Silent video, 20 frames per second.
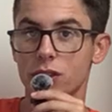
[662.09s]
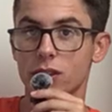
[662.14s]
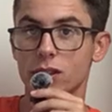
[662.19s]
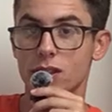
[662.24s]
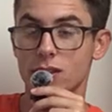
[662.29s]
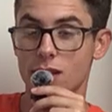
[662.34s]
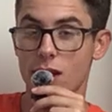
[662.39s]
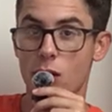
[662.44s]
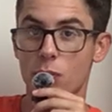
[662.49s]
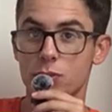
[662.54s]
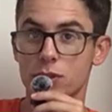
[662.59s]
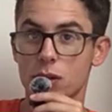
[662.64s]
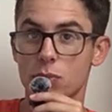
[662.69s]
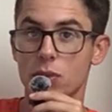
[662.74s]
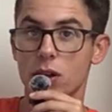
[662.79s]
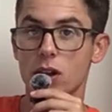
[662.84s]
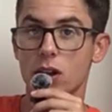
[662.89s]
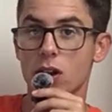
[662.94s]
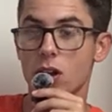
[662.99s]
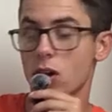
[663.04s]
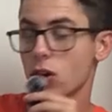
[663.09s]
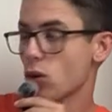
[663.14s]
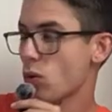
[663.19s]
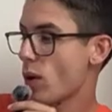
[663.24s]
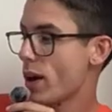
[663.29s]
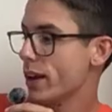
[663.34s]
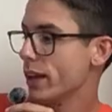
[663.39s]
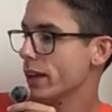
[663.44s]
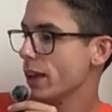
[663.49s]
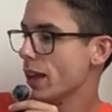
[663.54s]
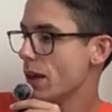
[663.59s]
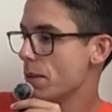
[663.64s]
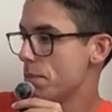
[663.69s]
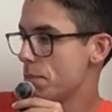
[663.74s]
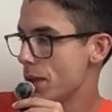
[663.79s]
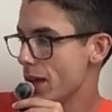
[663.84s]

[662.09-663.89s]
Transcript: think this helps him quite a